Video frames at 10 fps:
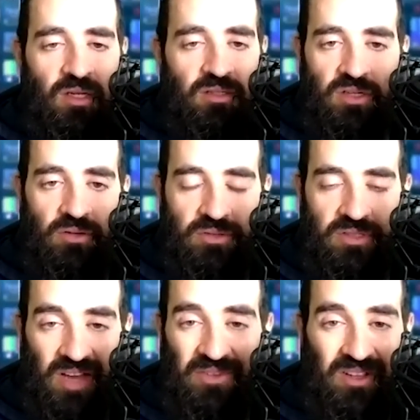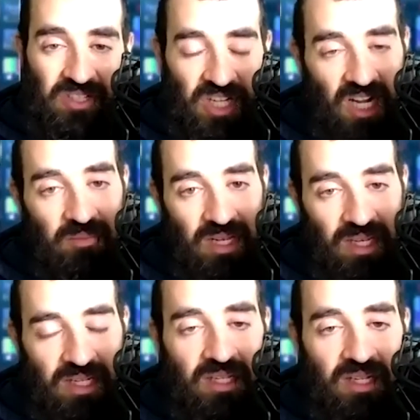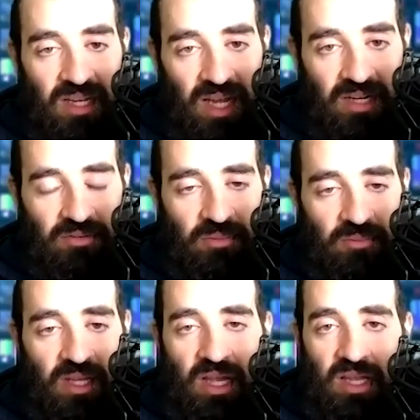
So definitely check out my LinkedIn, connect with me.